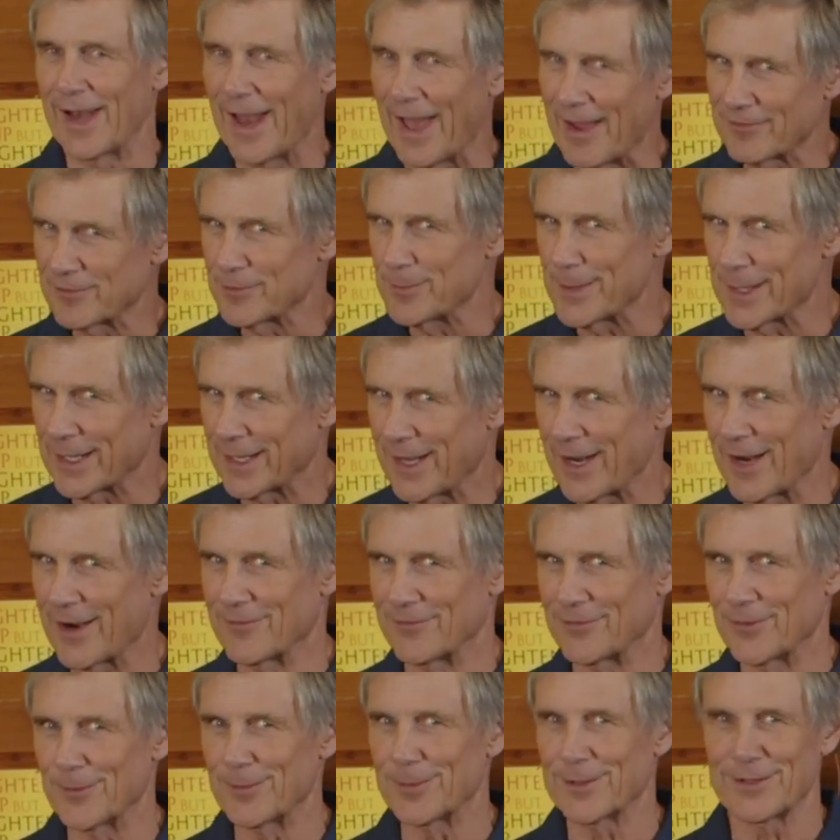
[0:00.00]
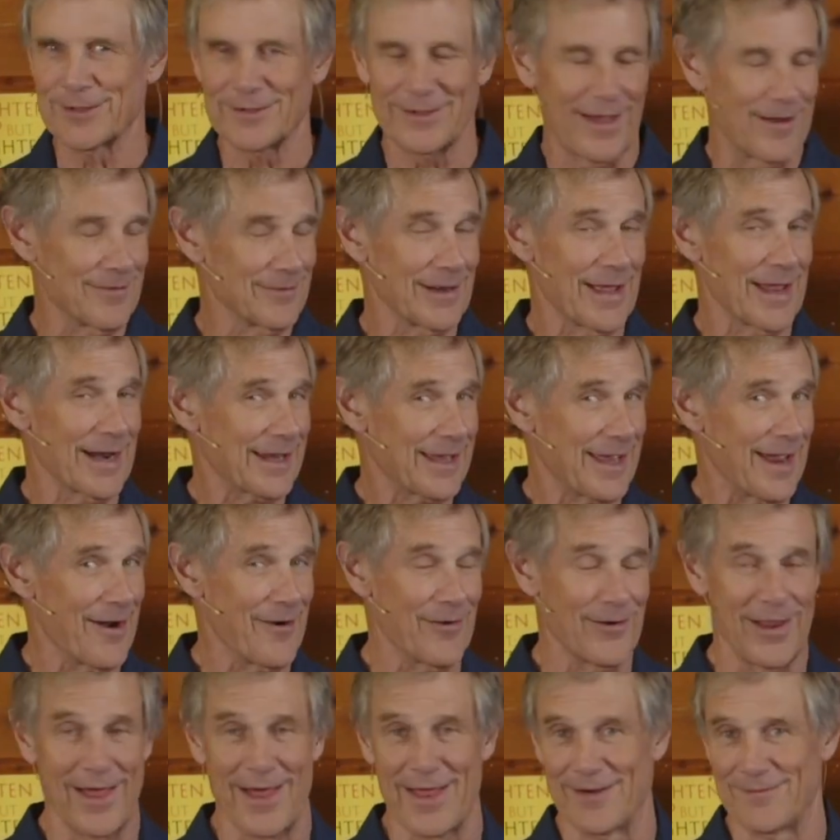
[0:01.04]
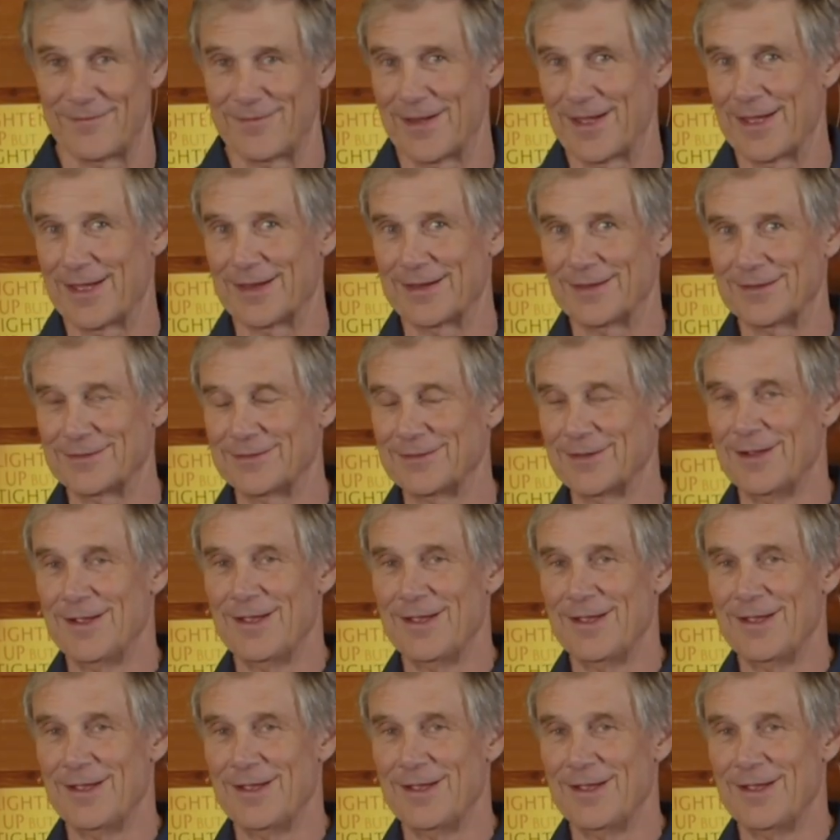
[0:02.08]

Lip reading: I have to be careful because I have a lot of Carolina fans